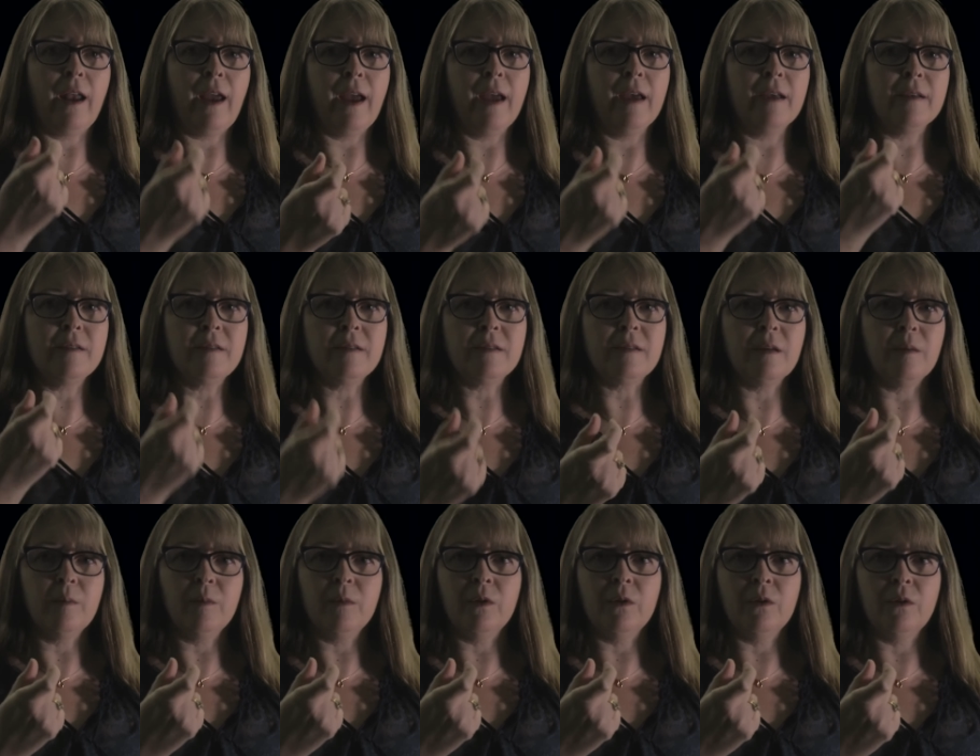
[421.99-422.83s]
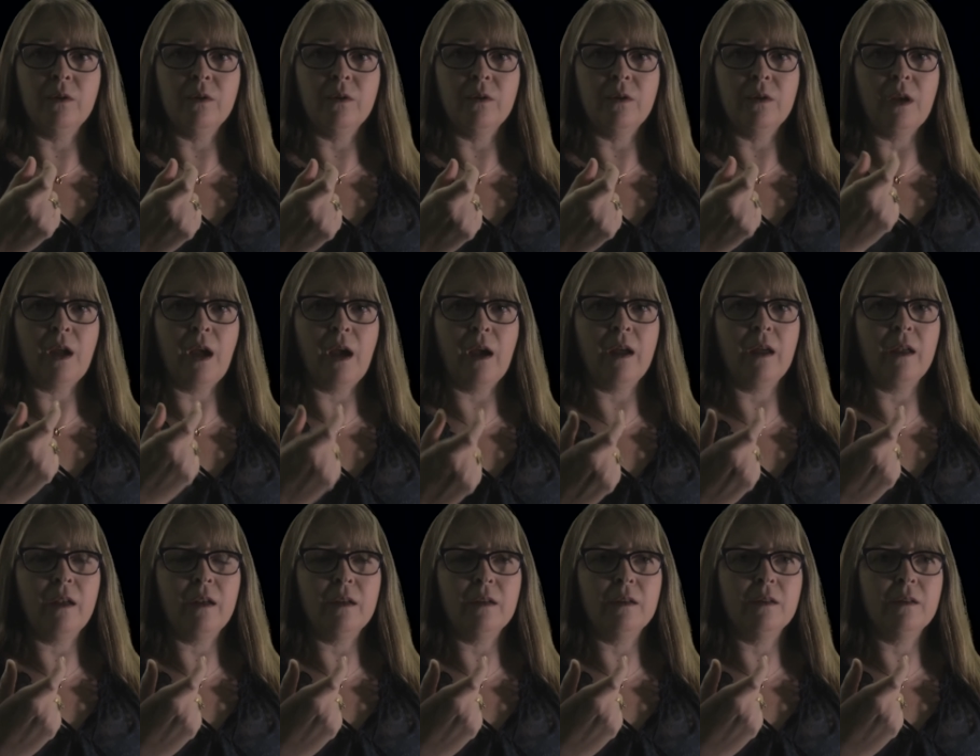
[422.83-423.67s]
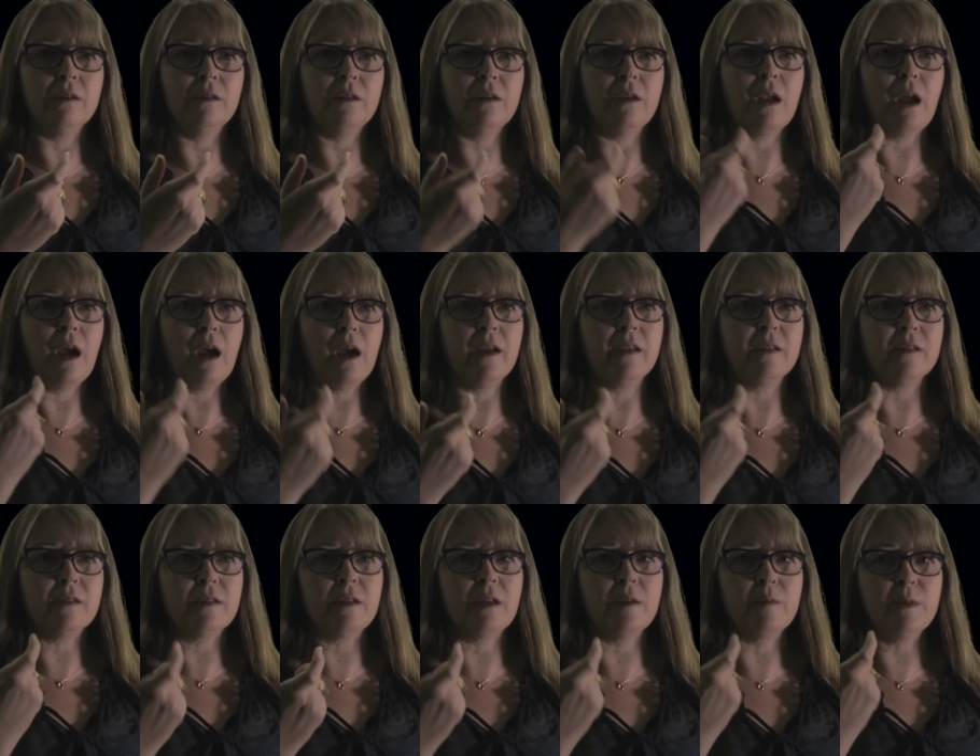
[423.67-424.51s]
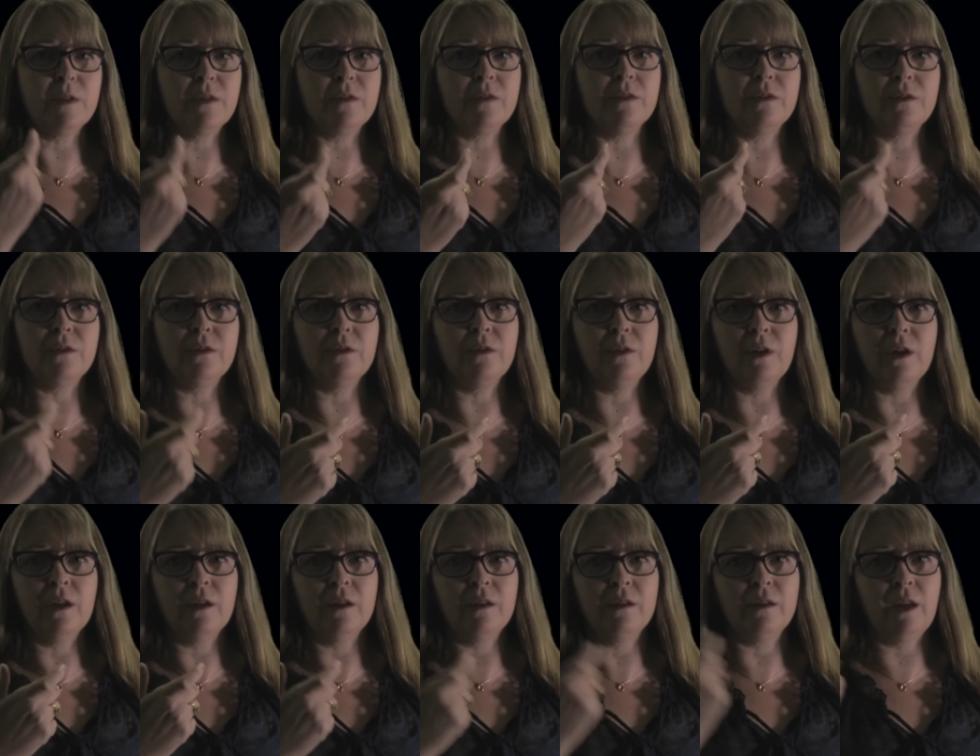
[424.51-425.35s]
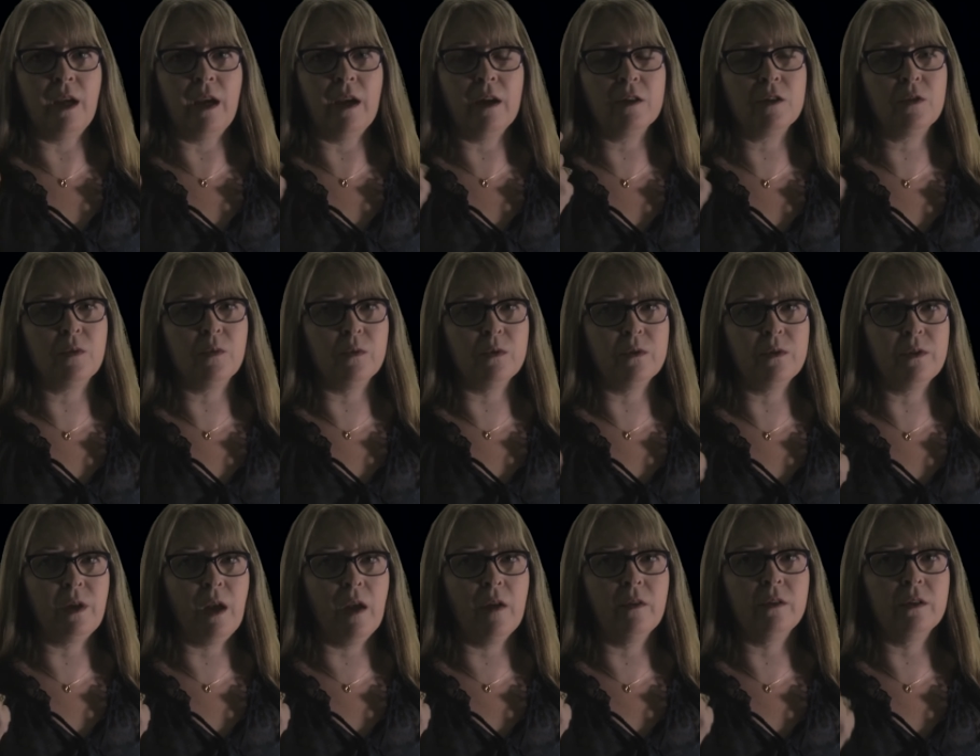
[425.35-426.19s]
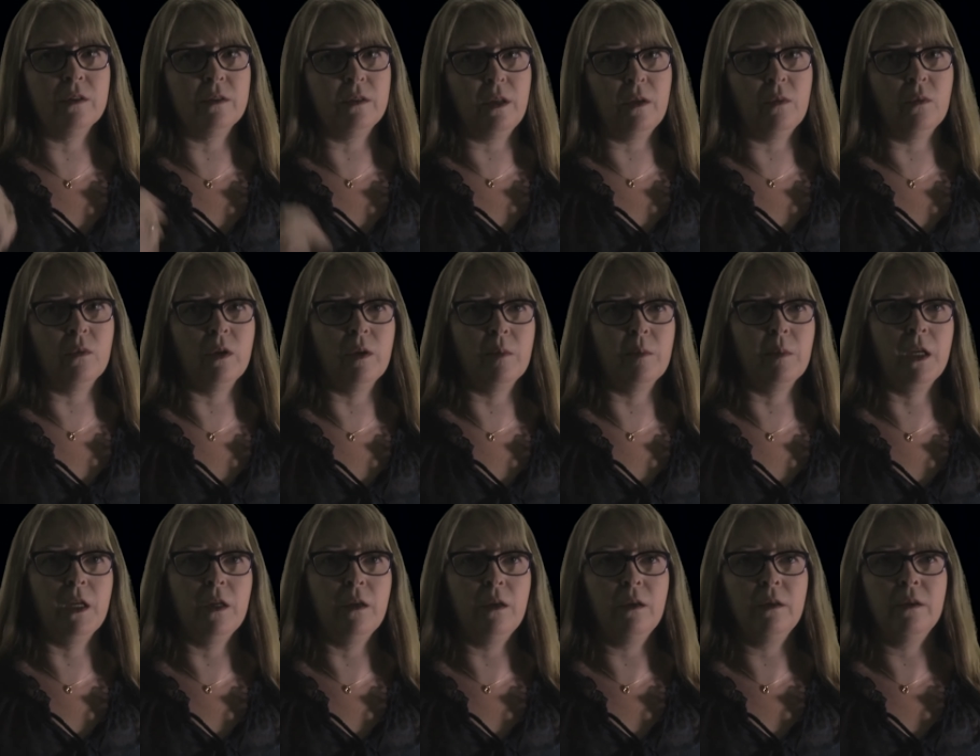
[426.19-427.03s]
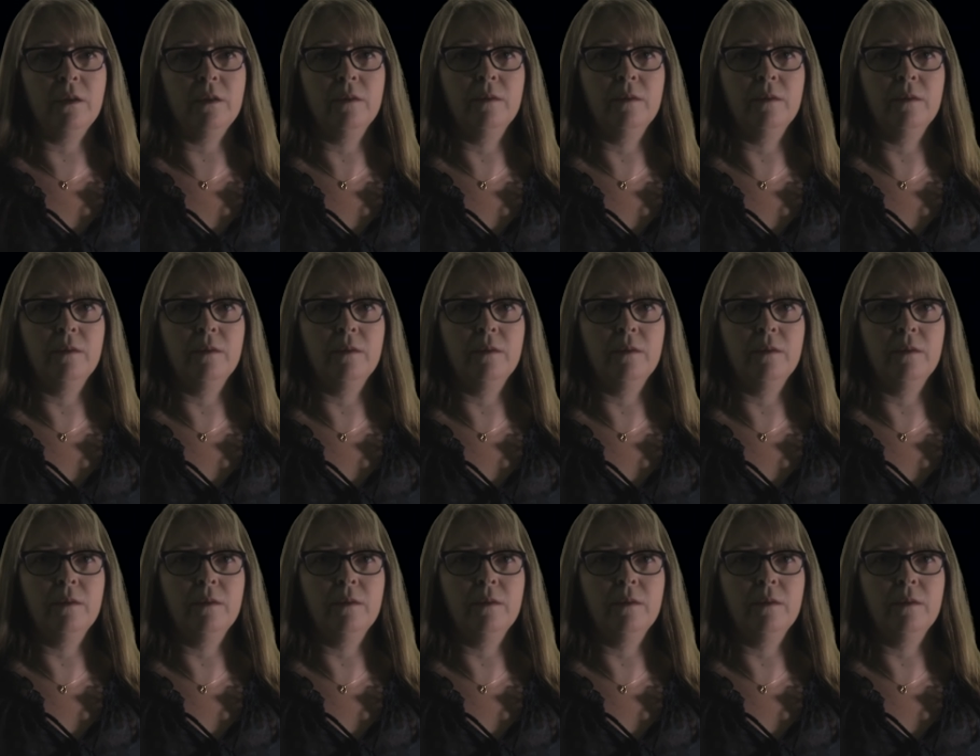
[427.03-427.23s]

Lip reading: as similar, not substituting the actual sound that they want to make.